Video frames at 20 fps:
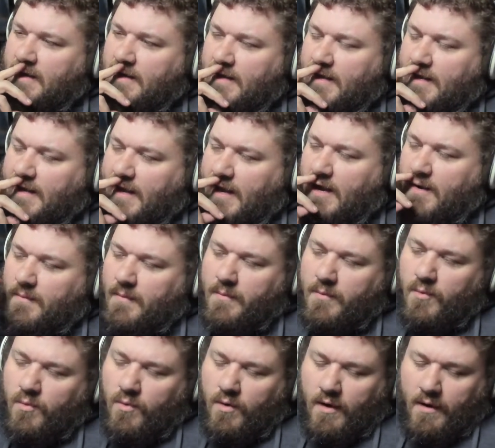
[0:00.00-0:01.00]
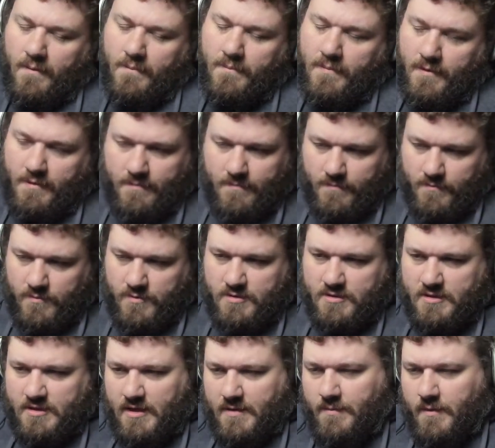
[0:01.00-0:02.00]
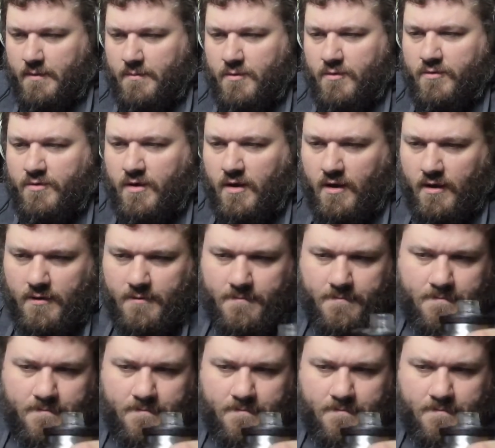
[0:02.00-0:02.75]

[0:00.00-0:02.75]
And I can't remember what, but just keep on moving on.